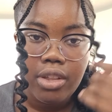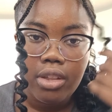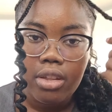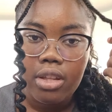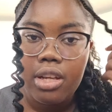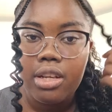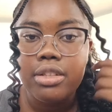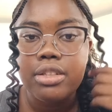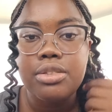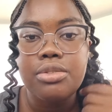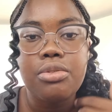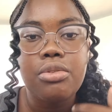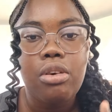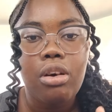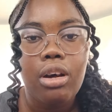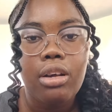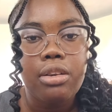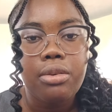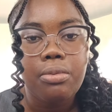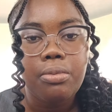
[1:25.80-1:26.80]
There's no
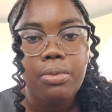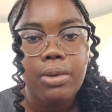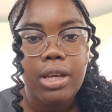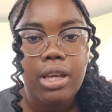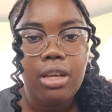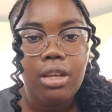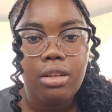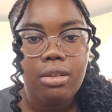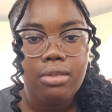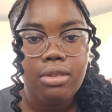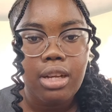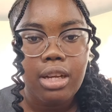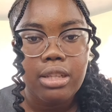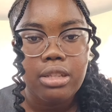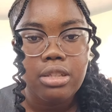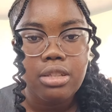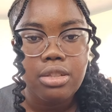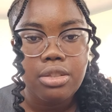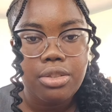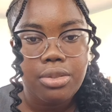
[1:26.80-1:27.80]
other way
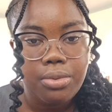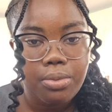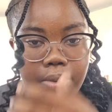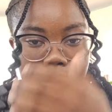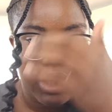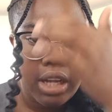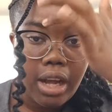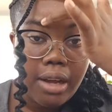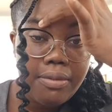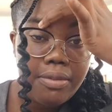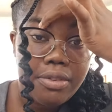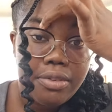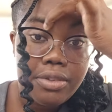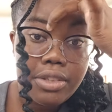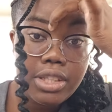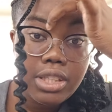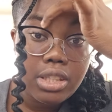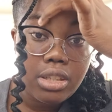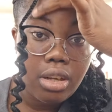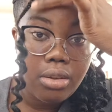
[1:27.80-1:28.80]
that you will have a
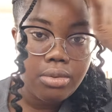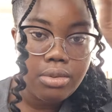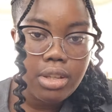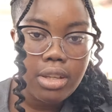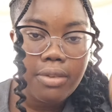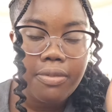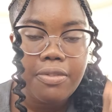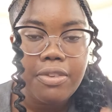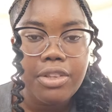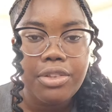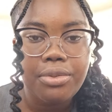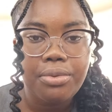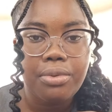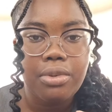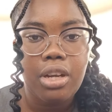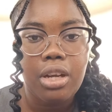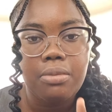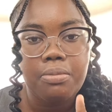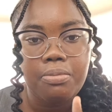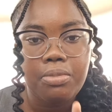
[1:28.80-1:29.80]
result if you
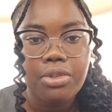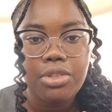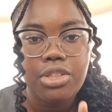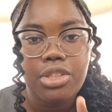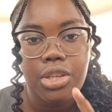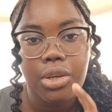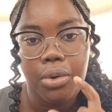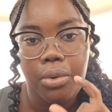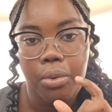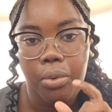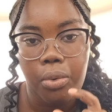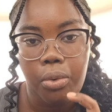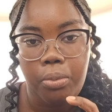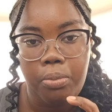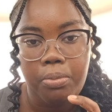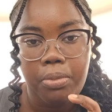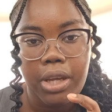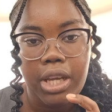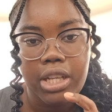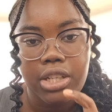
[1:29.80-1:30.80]
do not put your
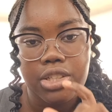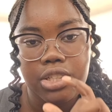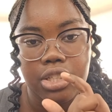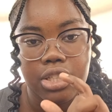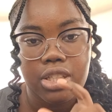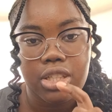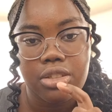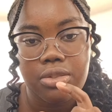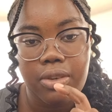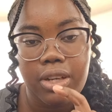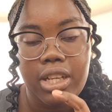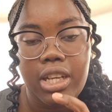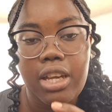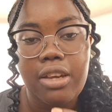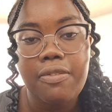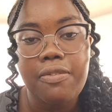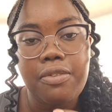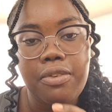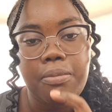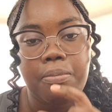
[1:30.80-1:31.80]
hope in Jesus Christ.
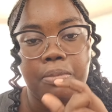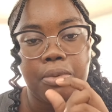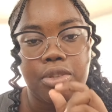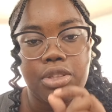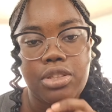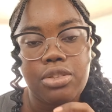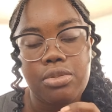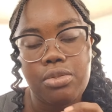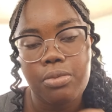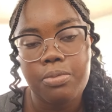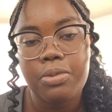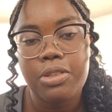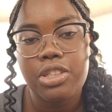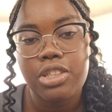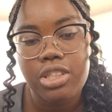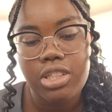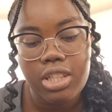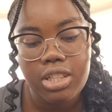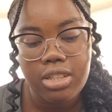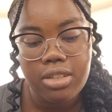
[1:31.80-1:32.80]
If you put your hope in
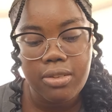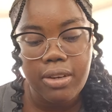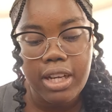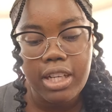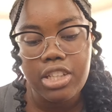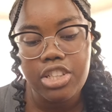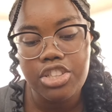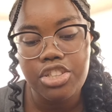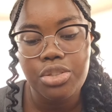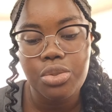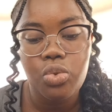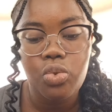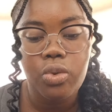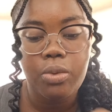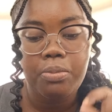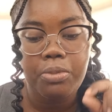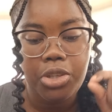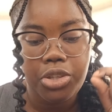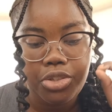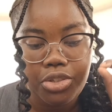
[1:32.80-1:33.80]
Jesus Christ, you
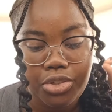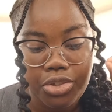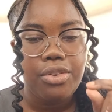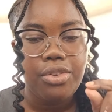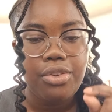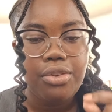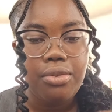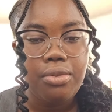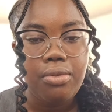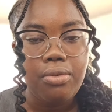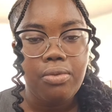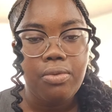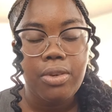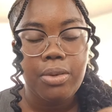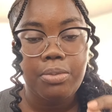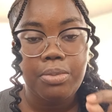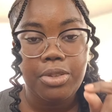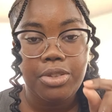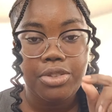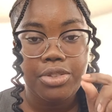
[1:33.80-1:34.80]
will be you
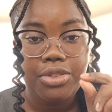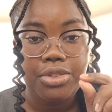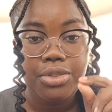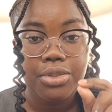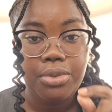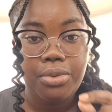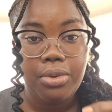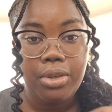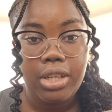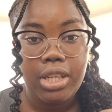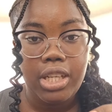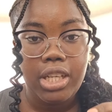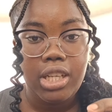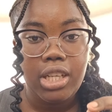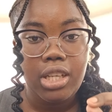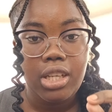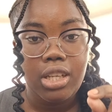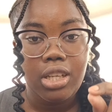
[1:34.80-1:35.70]
will be surely